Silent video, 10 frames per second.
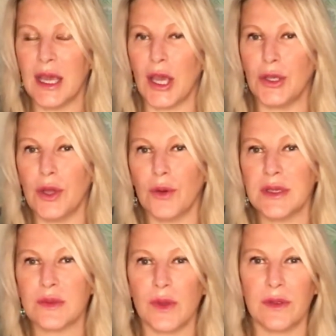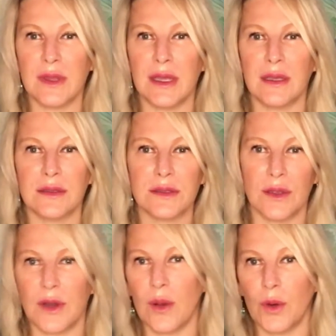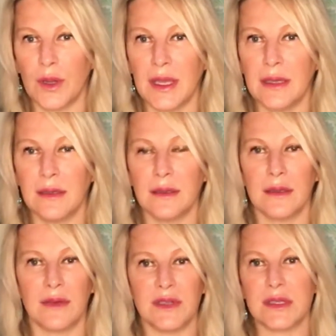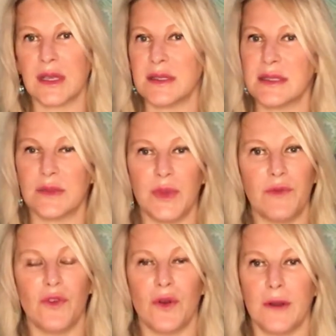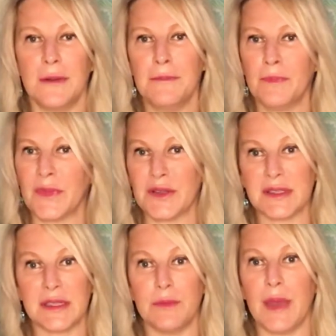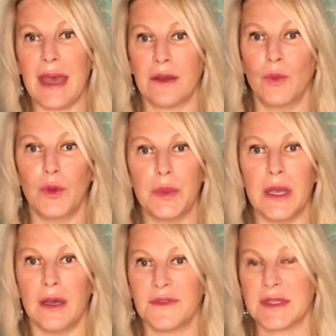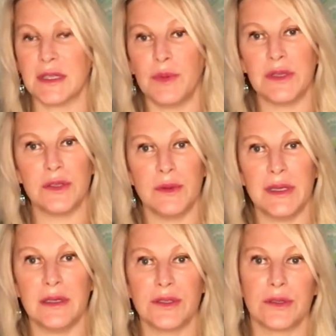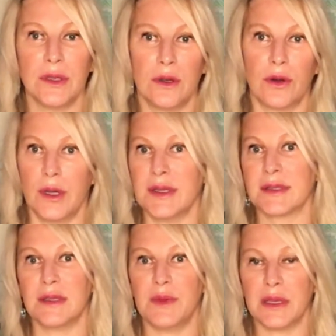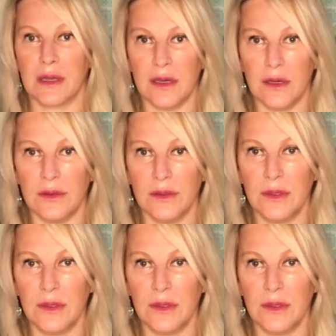and notice when things are not working. I've discussed this before. Their sleep pattern will be off. Sleeping too much or not sleeping at all.